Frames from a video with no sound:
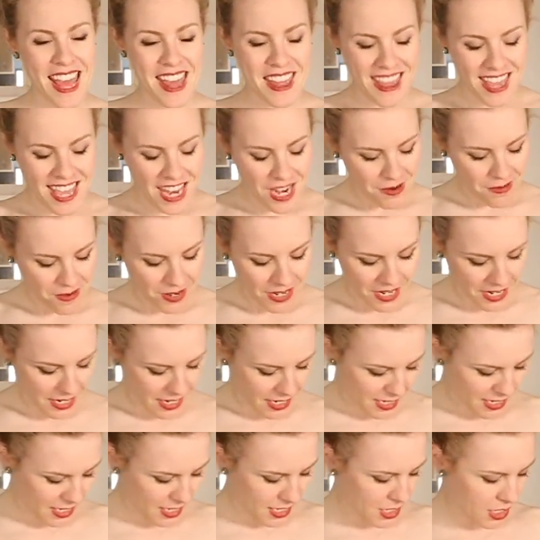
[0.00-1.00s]
and then I'm going
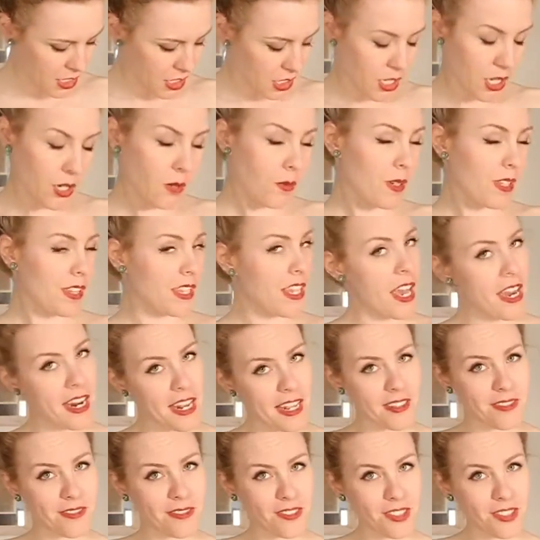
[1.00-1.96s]
to continue with cutting.